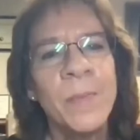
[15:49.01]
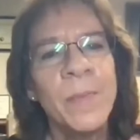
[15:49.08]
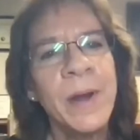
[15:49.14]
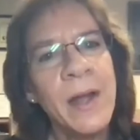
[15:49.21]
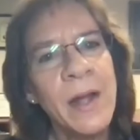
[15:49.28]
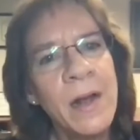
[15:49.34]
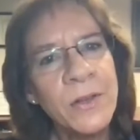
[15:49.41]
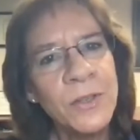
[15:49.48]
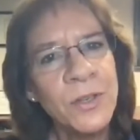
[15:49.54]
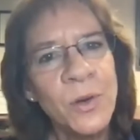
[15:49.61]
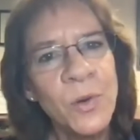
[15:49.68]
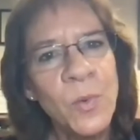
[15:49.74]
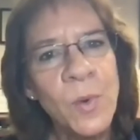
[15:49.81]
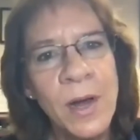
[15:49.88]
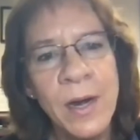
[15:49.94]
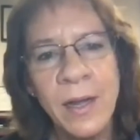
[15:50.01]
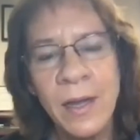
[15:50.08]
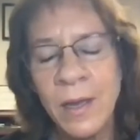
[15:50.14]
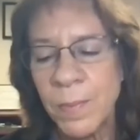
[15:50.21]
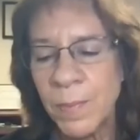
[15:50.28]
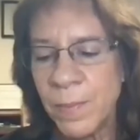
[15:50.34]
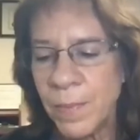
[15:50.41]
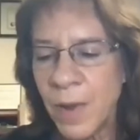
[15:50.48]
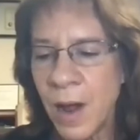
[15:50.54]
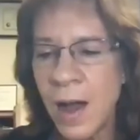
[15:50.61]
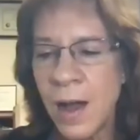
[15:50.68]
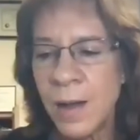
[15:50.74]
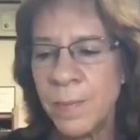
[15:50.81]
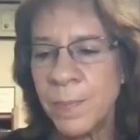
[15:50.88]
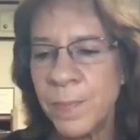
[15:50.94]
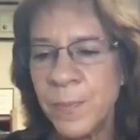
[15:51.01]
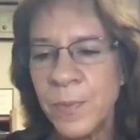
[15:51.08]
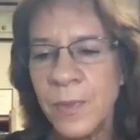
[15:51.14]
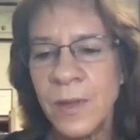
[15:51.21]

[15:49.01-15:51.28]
But I also want to get um,